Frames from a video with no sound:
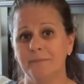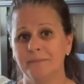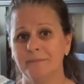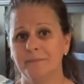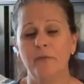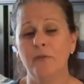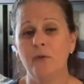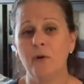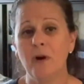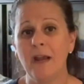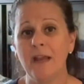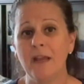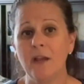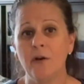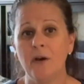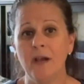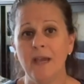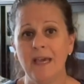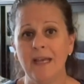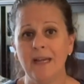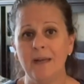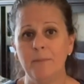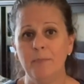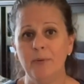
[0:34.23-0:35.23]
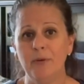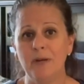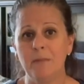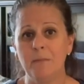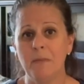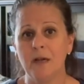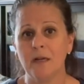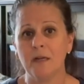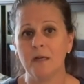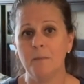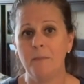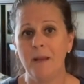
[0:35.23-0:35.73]
Before I go ahead and put them
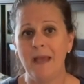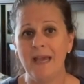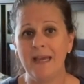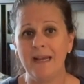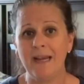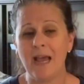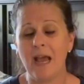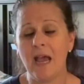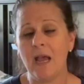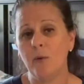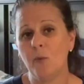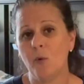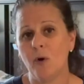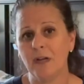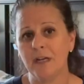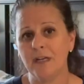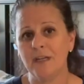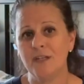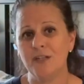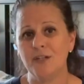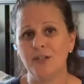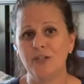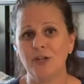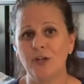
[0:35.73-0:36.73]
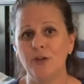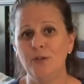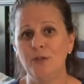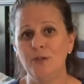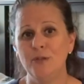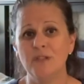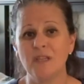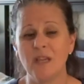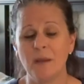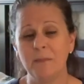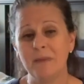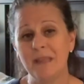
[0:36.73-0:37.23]
on her bed, I wanted to show you
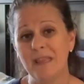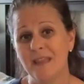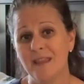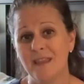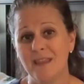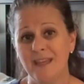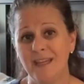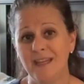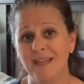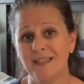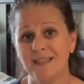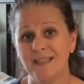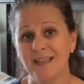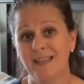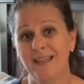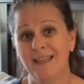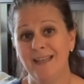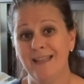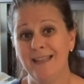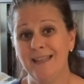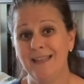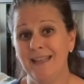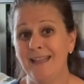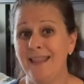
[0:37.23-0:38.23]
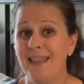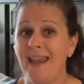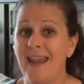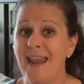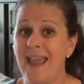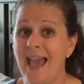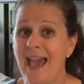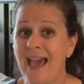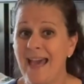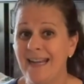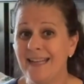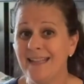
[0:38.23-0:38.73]
some of the things that they
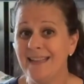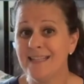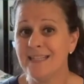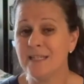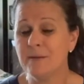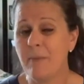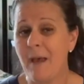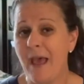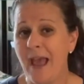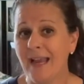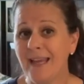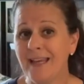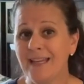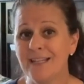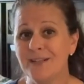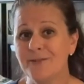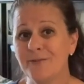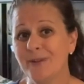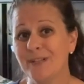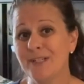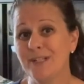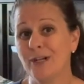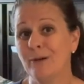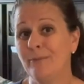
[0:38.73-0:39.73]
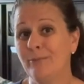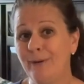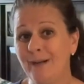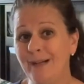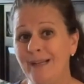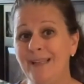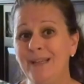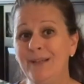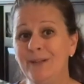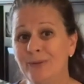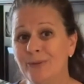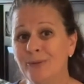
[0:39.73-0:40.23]
add in this package, which are
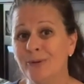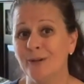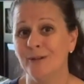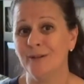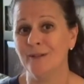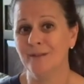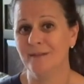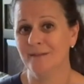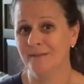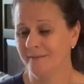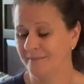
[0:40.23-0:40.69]
pretty cool.